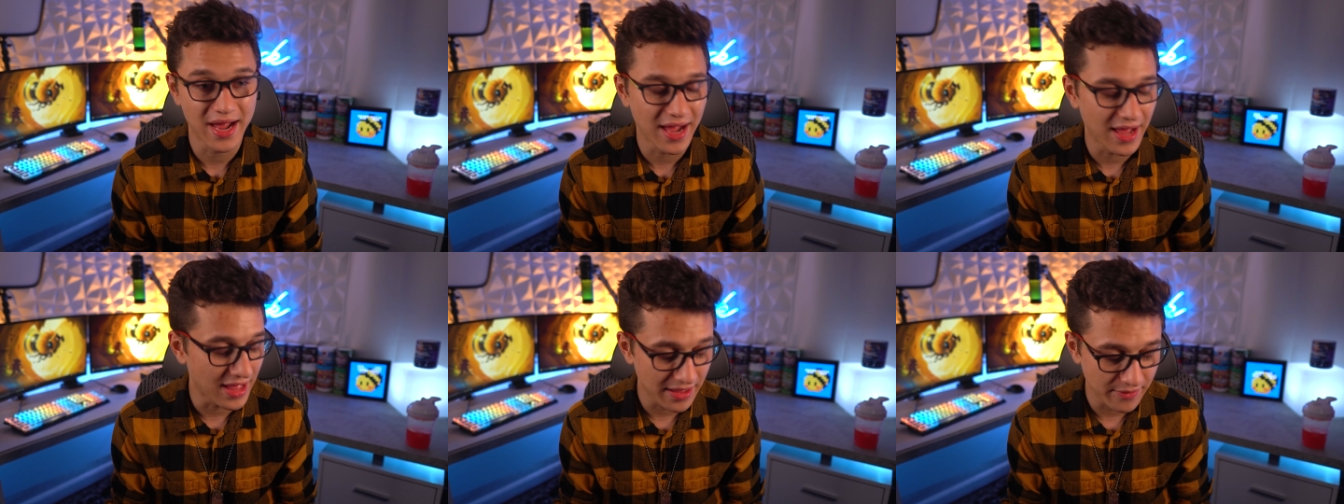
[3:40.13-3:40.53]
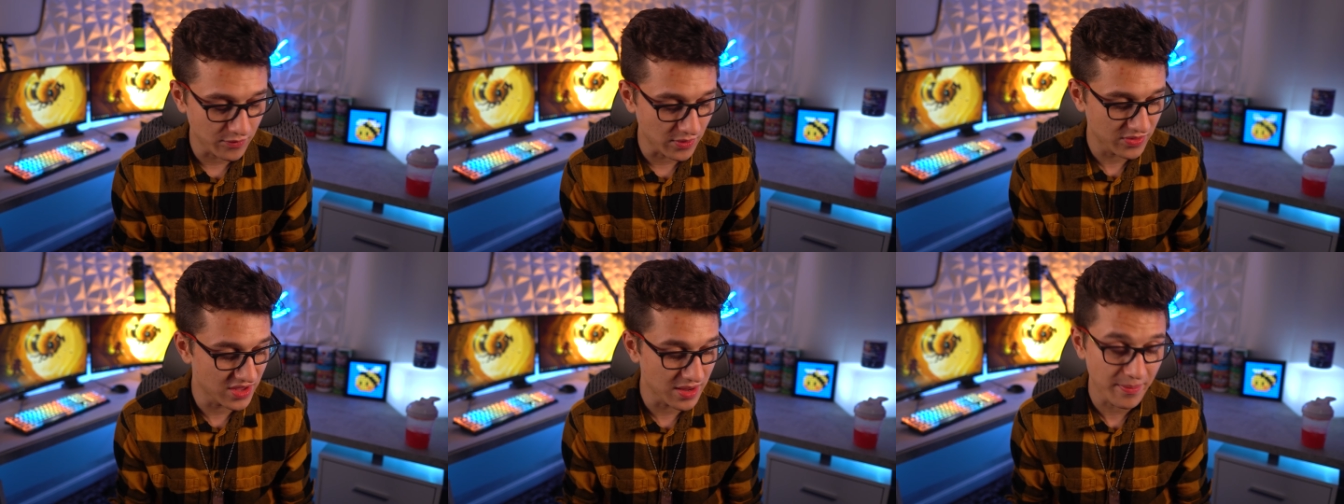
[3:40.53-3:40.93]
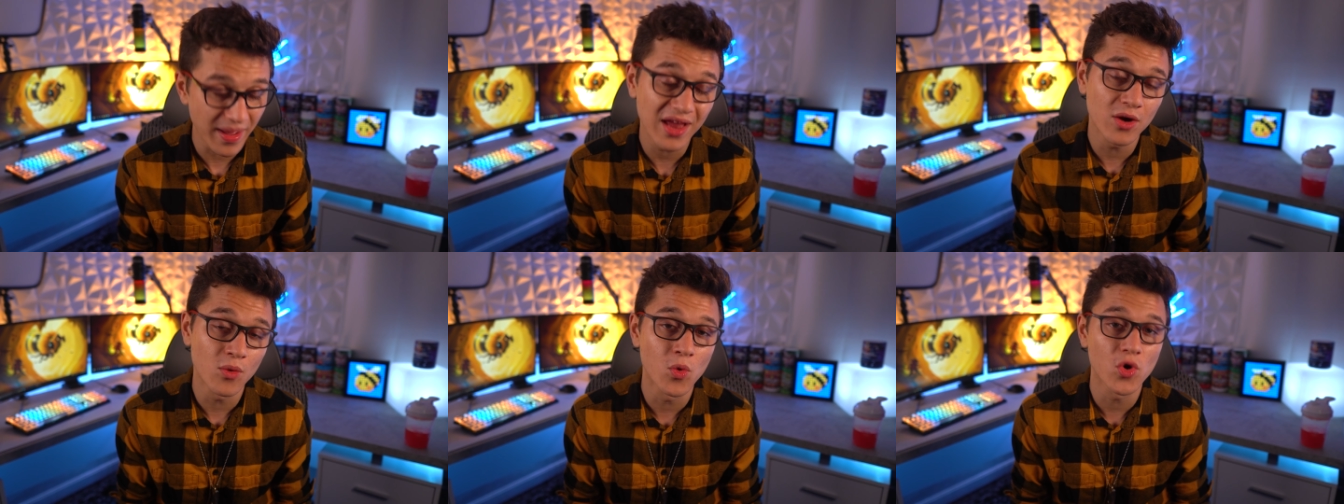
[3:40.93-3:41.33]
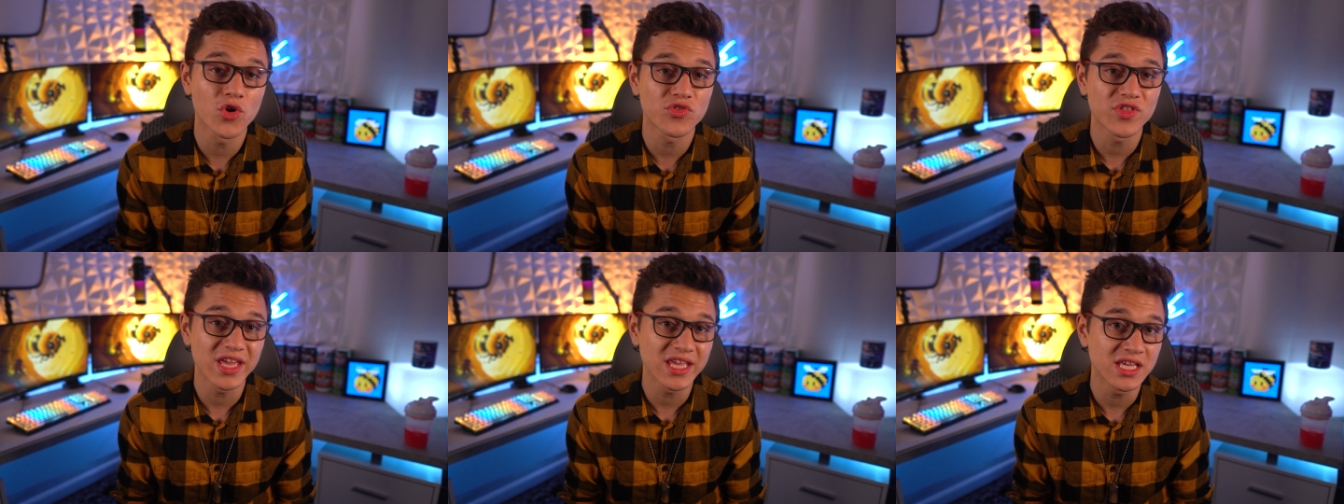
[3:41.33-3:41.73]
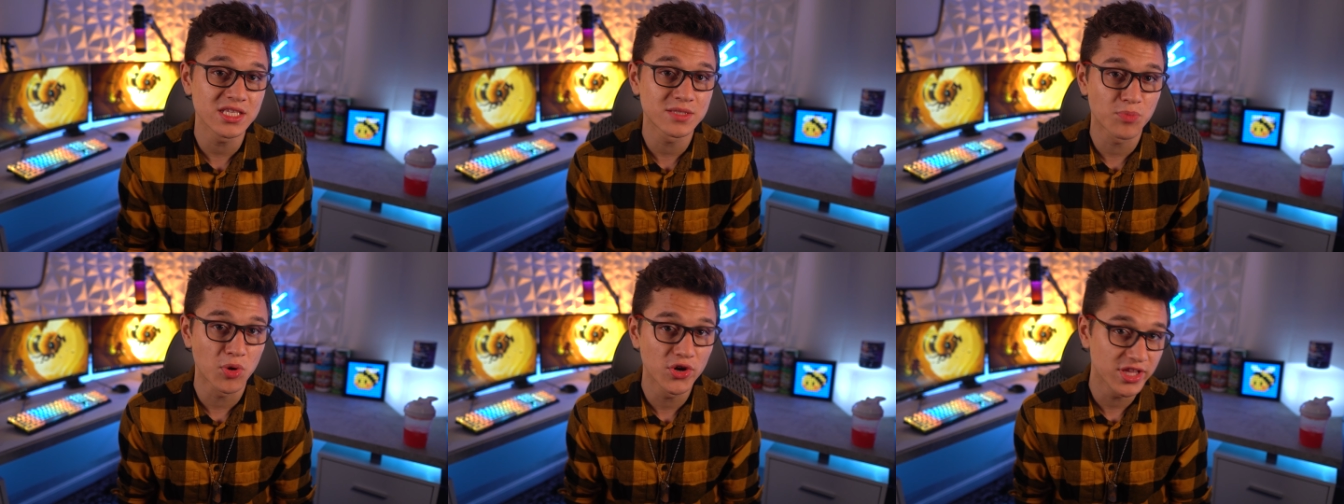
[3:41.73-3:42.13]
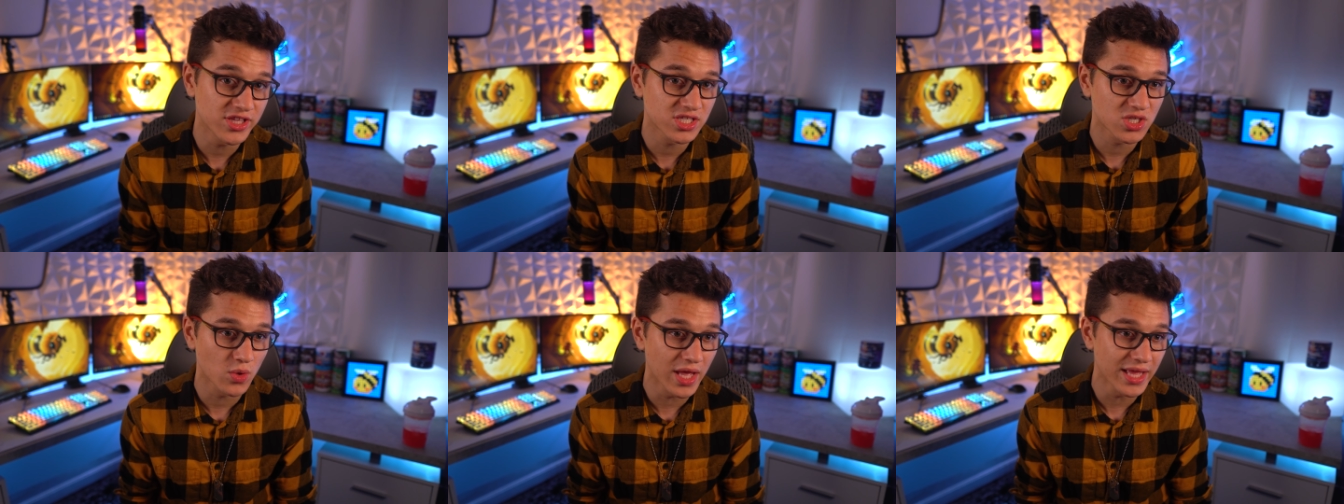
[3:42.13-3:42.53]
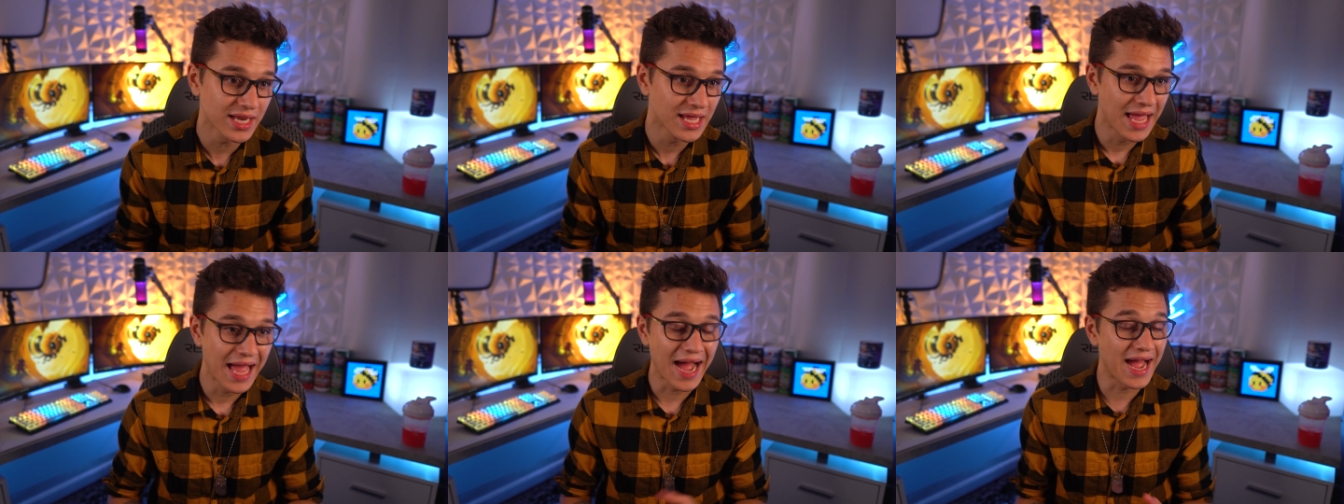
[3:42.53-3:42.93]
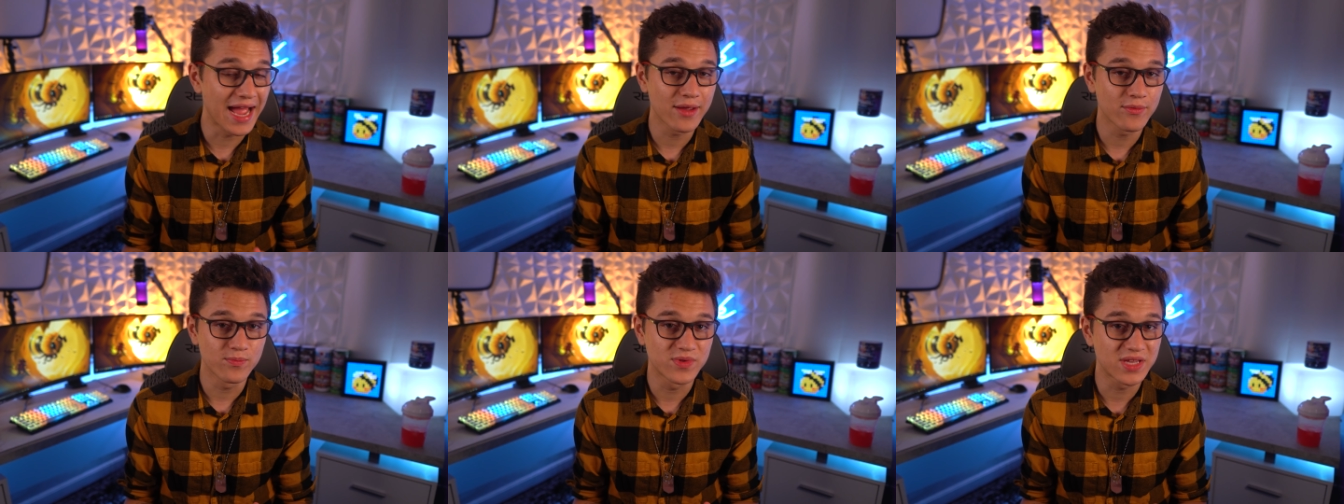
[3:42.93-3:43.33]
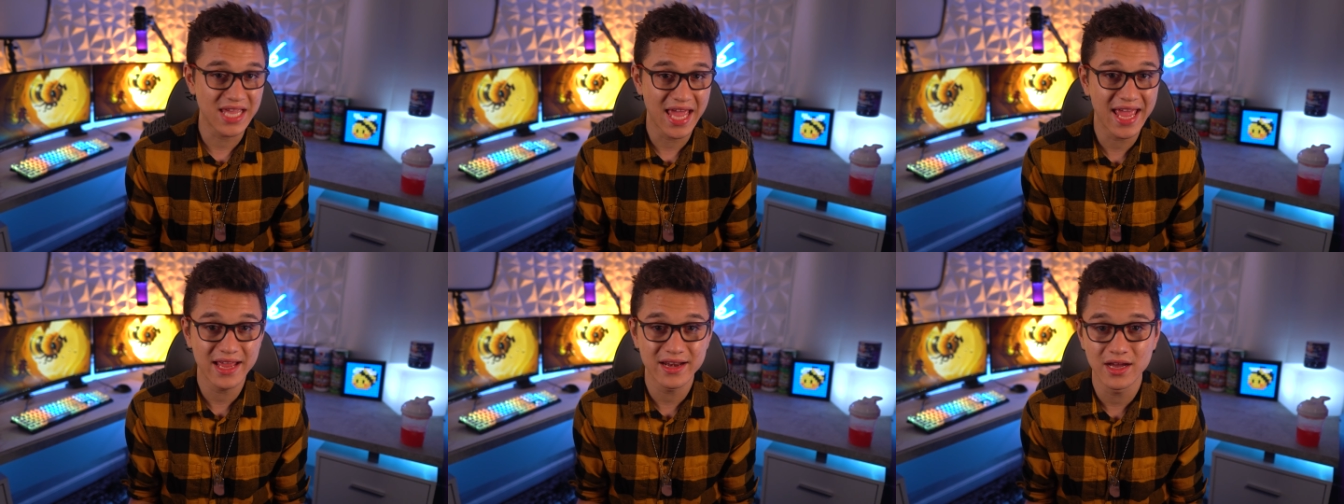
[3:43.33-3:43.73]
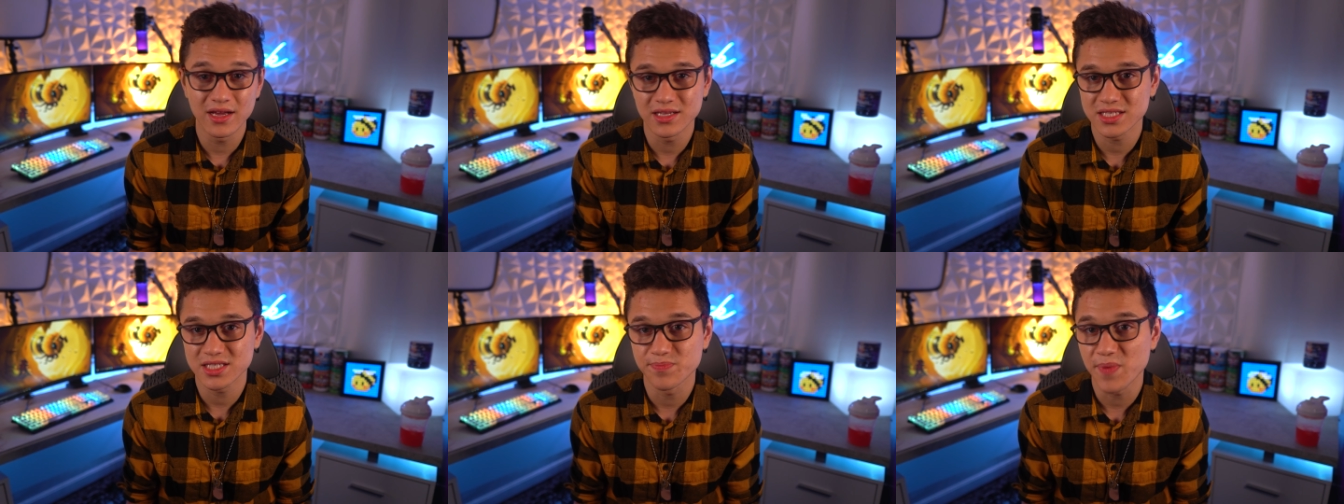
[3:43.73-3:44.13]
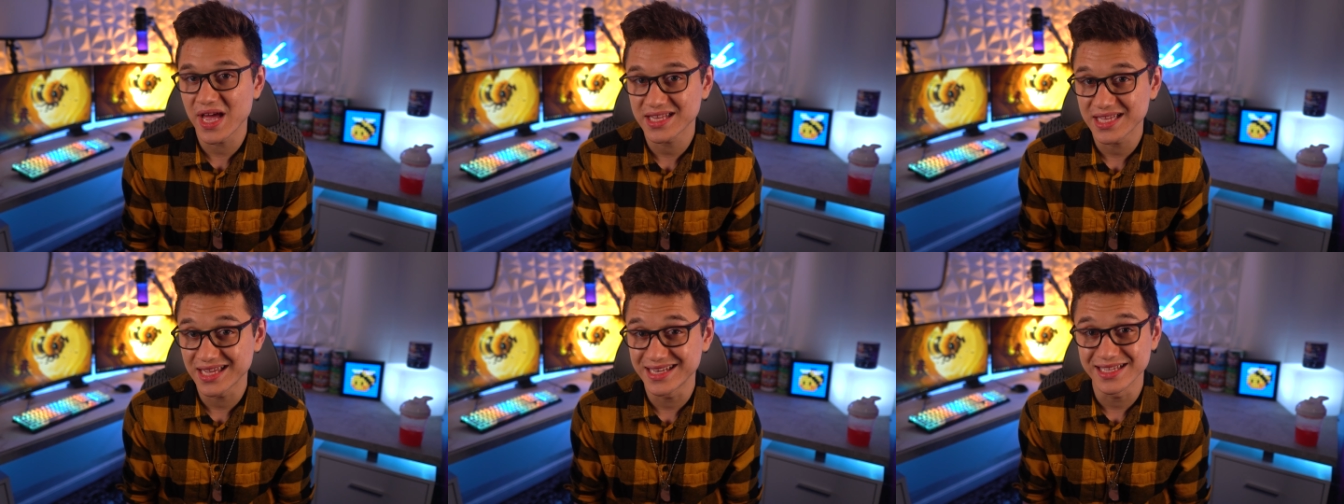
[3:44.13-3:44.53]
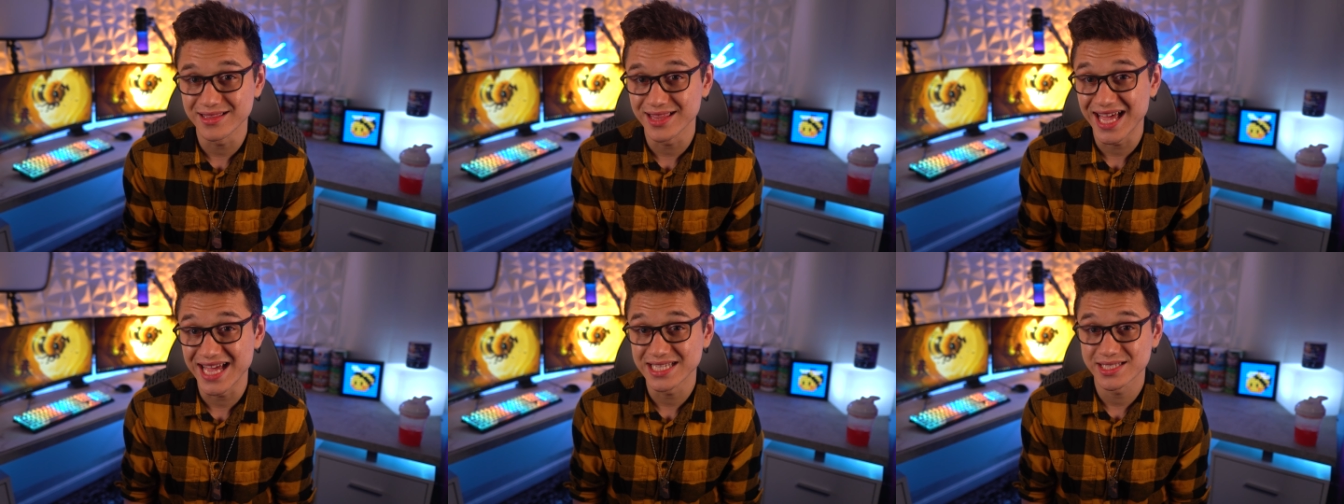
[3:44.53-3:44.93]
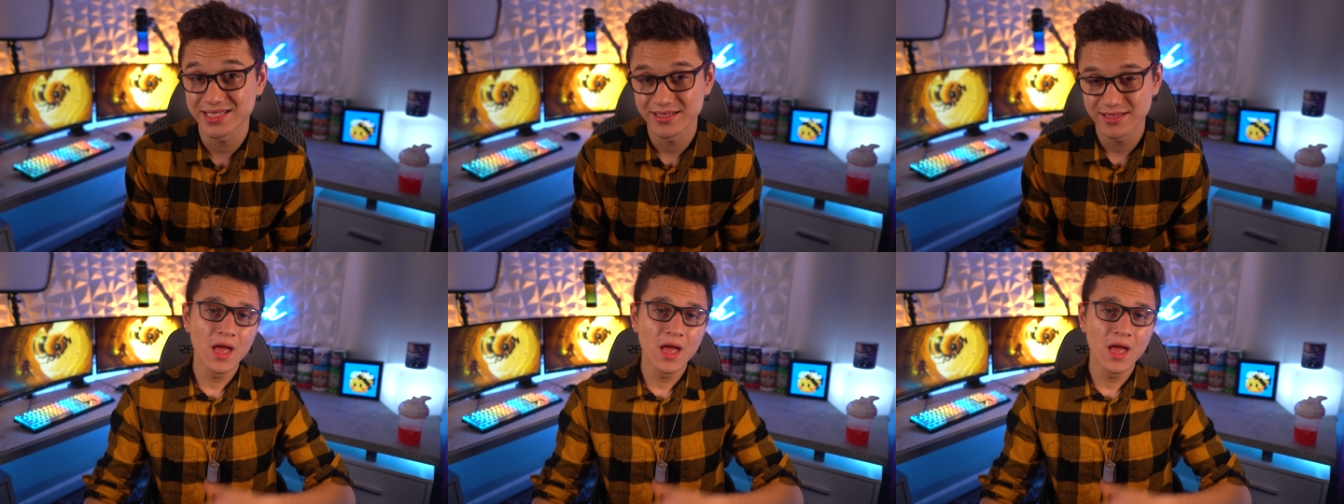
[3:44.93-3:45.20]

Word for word: I, the amount of work that he's put into it, I cannot expect any less.